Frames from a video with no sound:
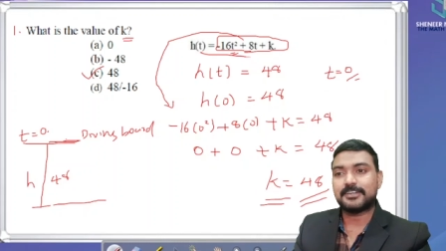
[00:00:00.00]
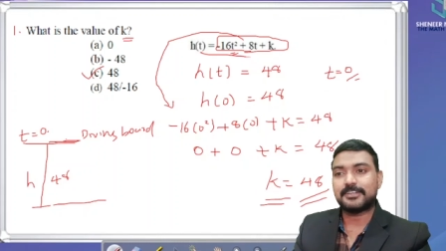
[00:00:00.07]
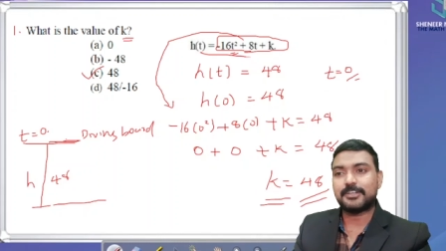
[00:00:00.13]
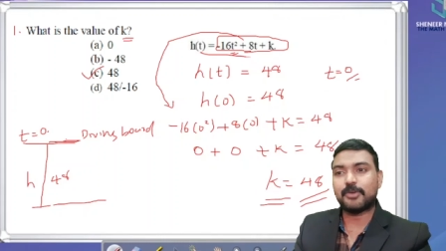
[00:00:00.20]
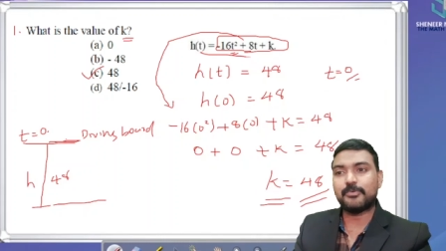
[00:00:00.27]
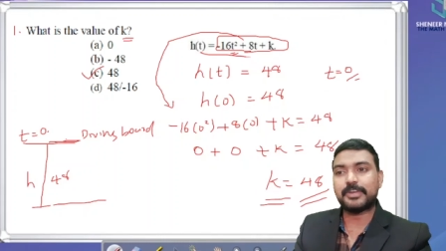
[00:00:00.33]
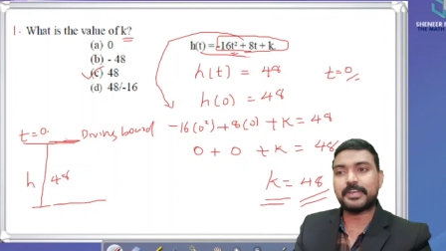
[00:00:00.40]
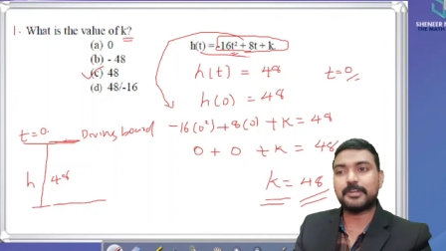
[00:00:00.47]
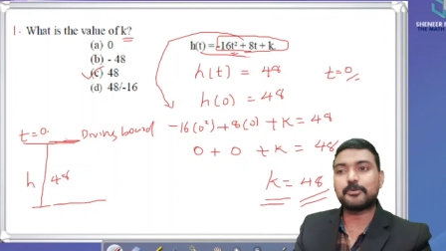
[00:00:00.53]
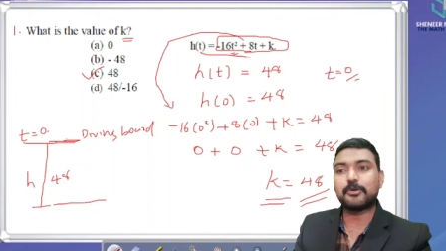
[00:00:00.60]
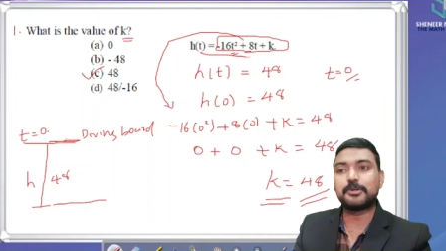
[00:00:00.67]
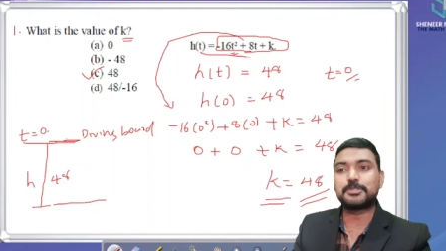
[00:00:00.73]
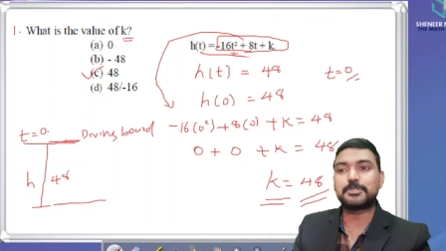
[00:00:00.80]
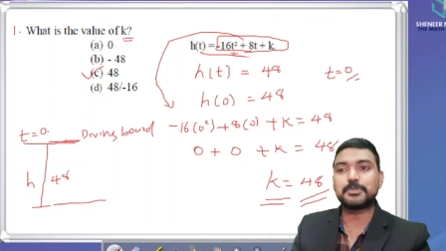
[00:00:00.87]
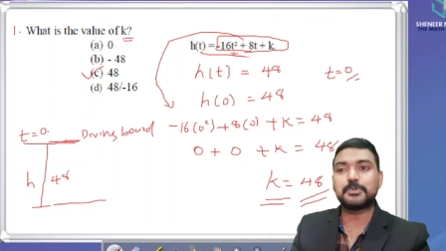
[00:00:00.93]
Now we can
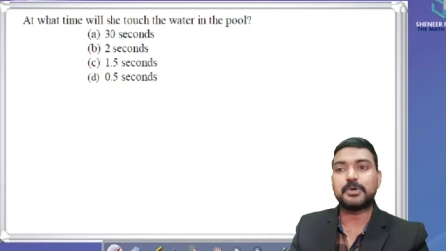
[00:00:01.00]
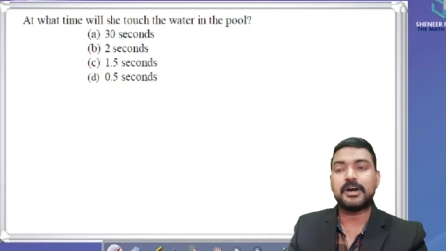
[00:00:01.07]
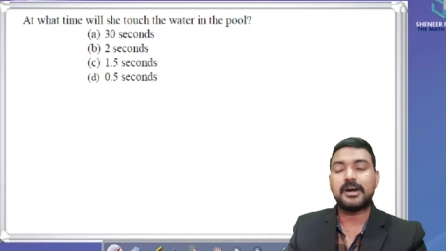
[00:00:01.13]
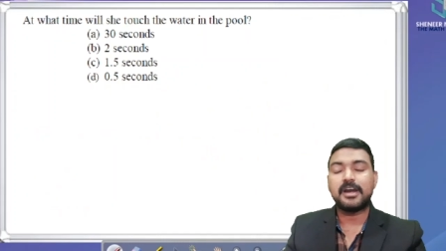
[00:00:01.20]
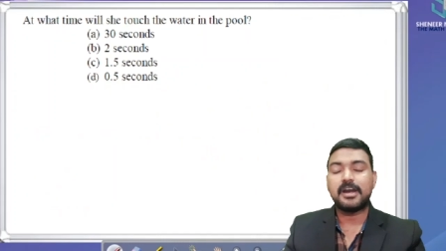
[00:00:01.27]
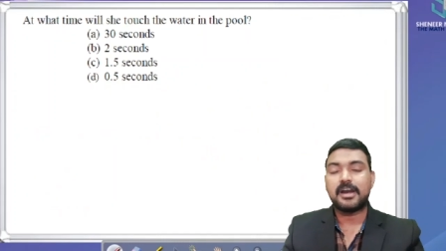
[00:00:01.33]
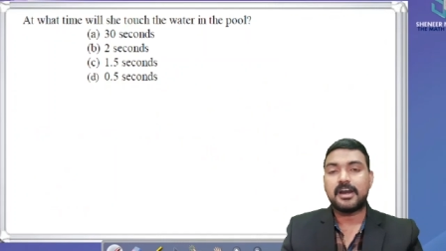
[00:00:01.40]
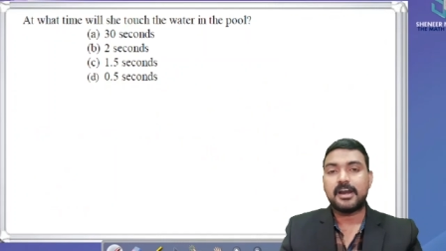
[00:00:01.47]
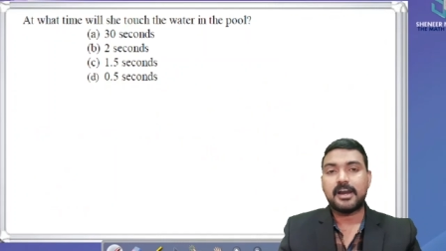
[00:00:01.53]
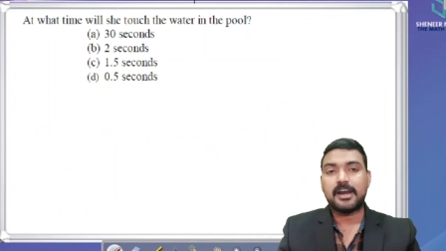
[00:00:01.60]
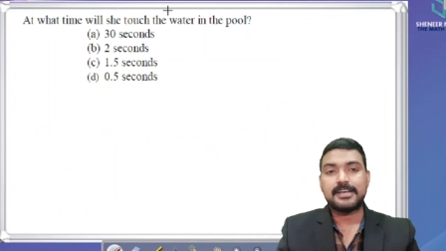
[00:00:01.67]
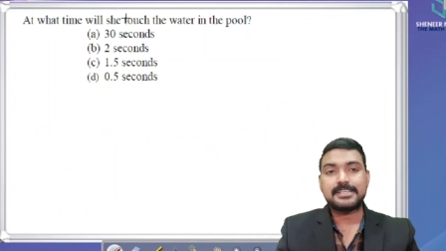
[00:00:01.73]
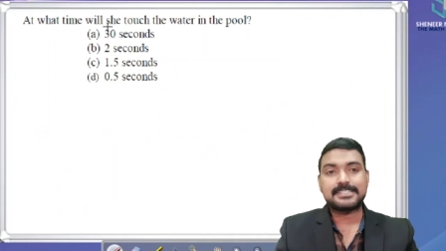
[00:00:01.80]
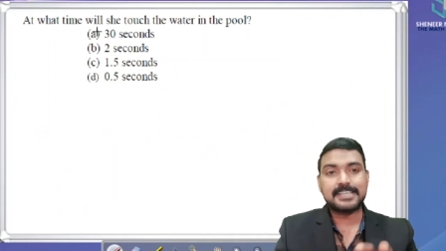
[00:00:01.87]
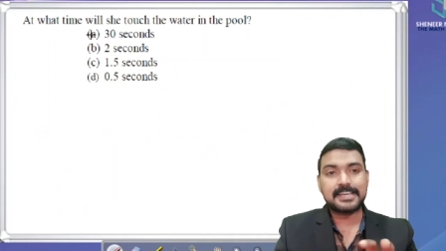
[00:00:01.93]
go to
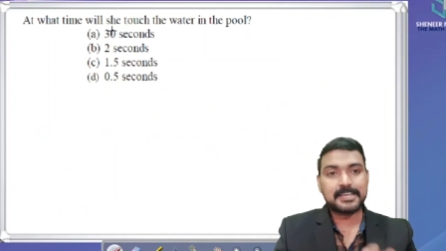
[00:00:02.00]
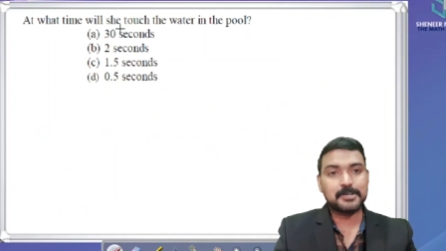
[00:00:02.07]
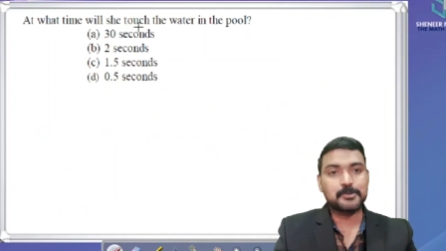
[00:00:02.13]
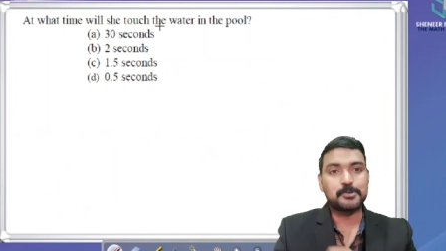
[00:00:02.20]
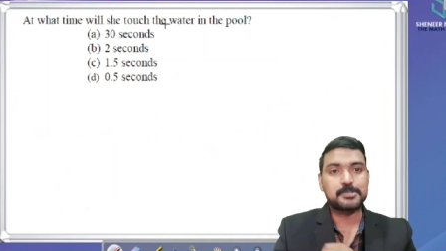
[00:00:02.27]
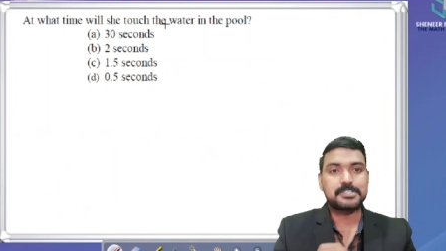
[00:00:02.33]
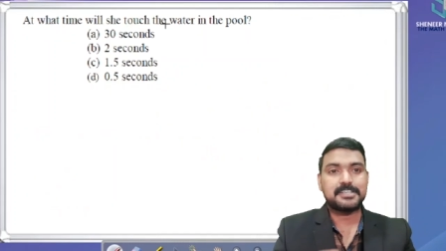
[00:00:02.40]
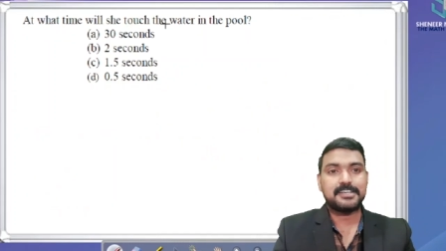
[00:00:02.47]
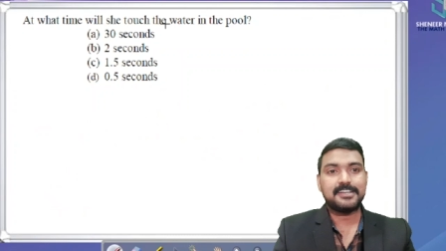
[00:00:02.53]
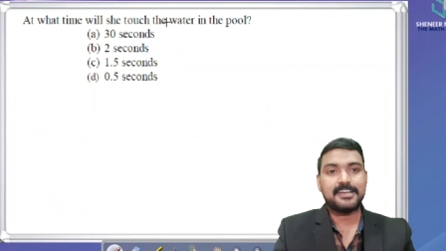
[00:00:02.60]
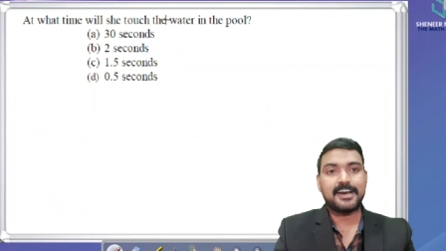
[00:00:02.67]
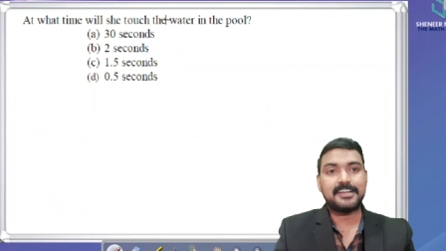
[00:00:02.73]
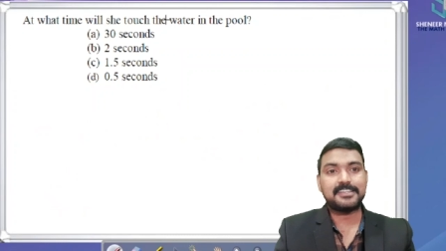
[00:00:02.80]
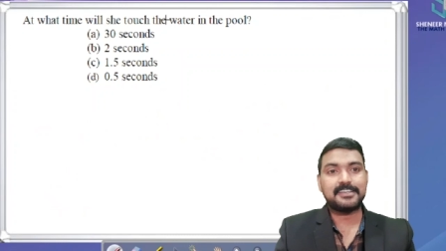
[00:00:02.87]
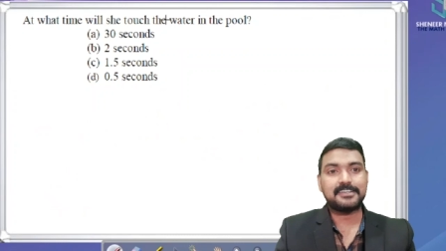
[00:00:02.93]
second question.
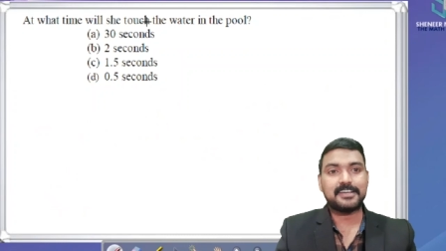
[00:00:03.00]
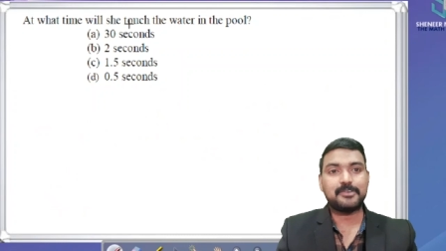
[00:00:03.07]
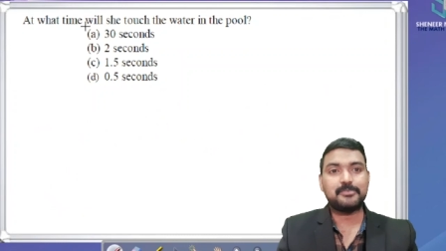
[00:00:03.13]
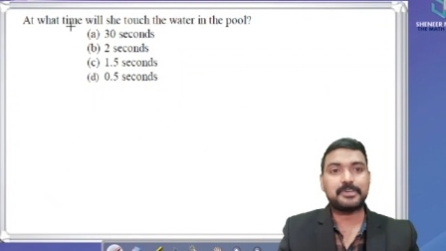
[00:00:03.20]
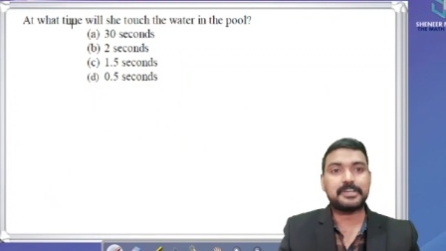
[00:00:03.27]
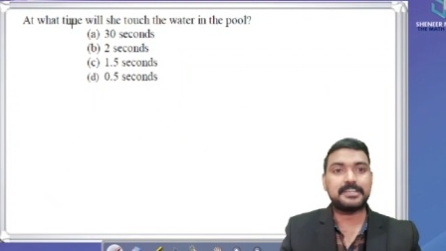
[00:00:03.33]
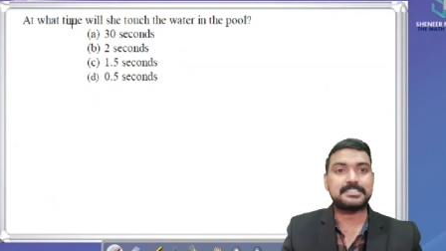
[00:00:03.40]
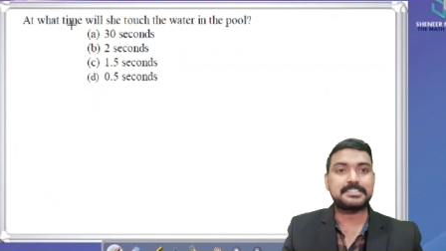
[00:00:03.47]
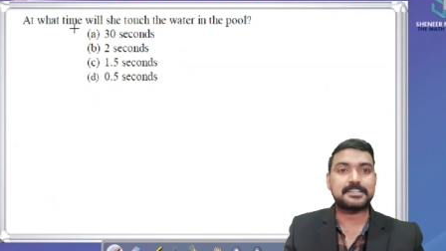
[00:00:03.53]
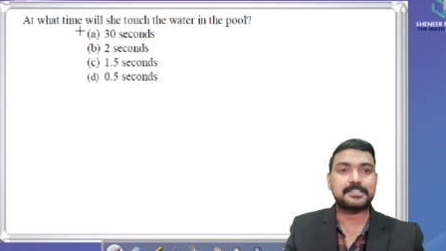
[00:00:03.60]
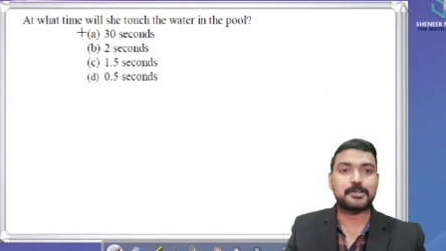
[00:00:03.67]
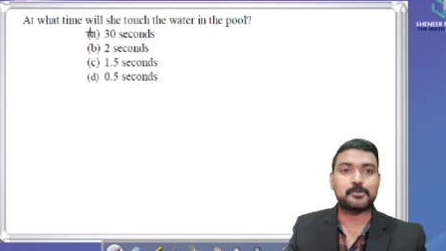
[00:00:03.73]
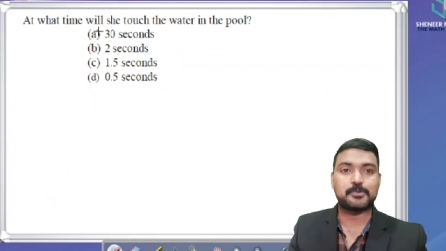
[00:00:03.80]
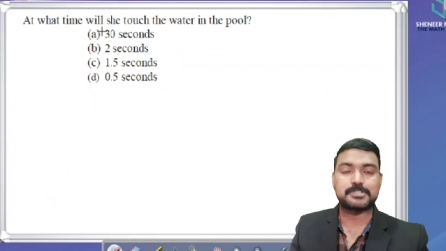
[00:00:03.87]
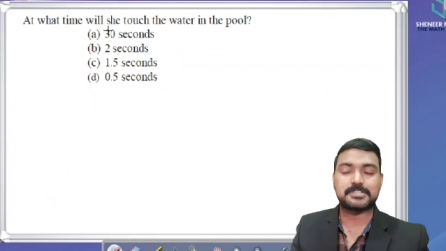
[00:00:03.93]
At the time we can check
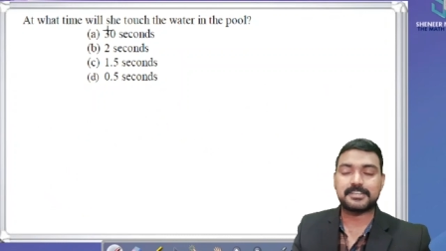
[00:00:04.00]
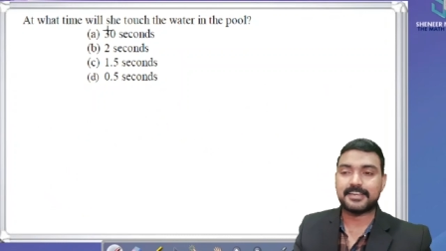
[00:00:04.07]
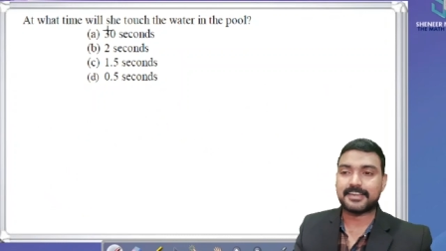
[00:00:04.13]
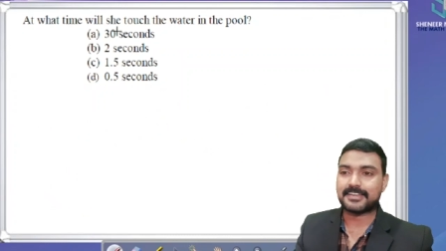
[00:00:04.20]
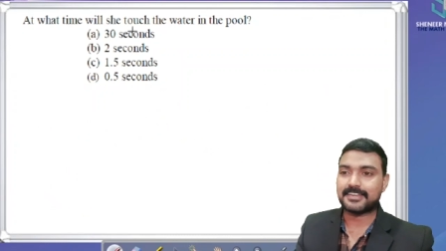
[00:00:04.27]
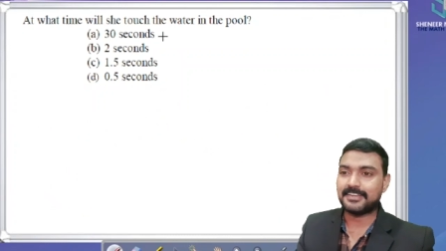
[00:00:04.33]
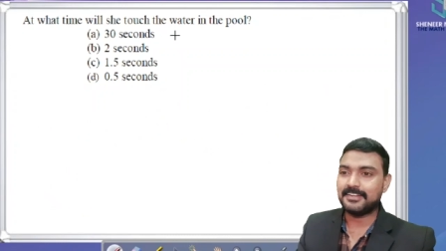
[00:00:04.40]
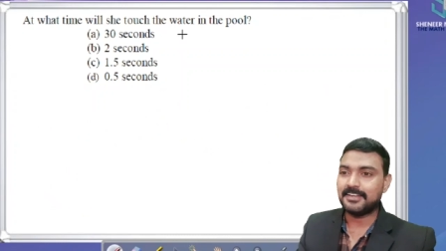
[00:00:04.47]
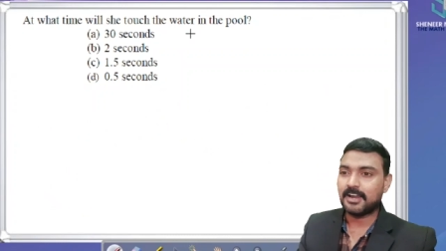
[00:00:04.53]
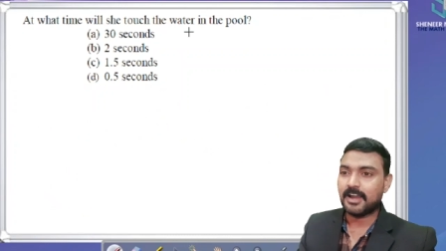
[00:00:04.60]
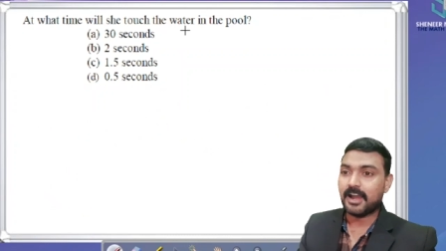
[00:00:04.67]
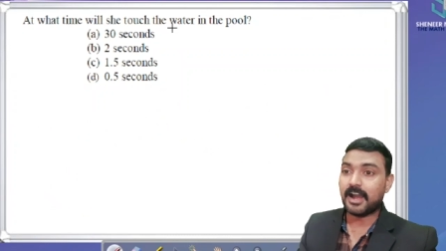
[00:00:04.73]
the question again.